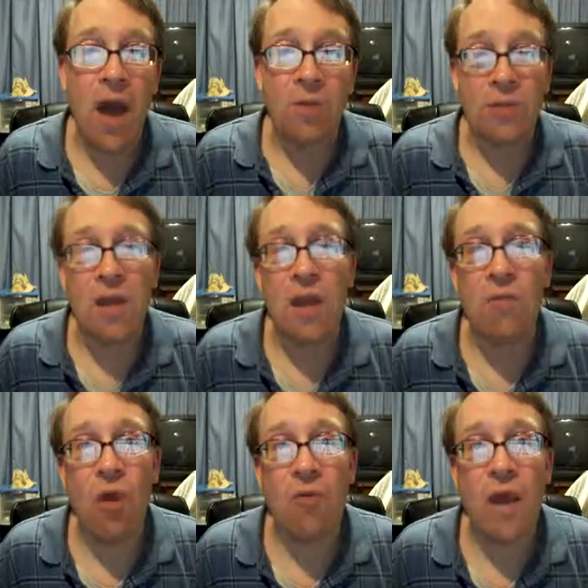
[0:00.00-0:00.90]
I will tell
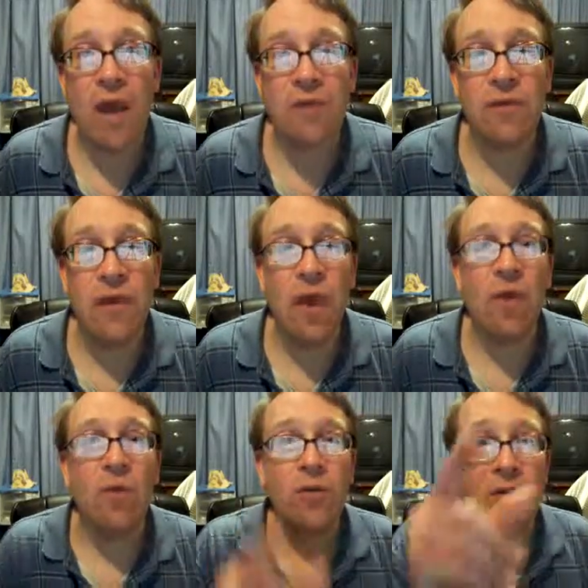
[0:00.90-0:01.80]
you more in my next
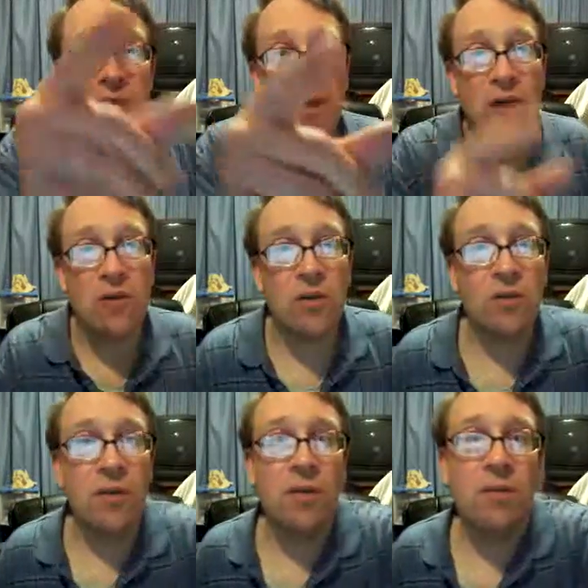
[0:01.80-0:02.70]
video. Stay
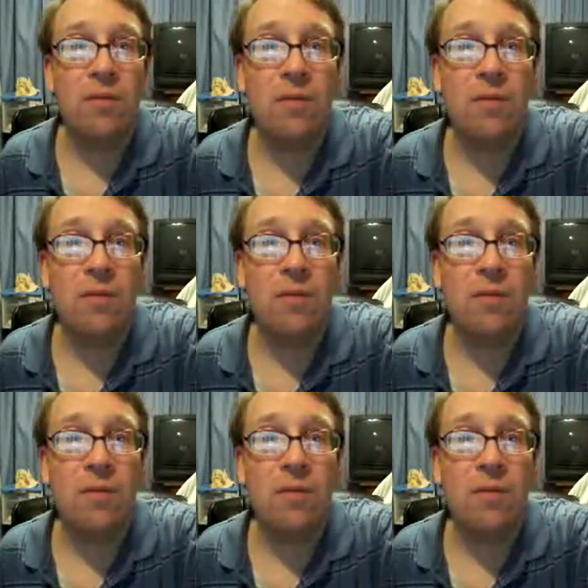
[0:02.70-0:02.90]
tuned.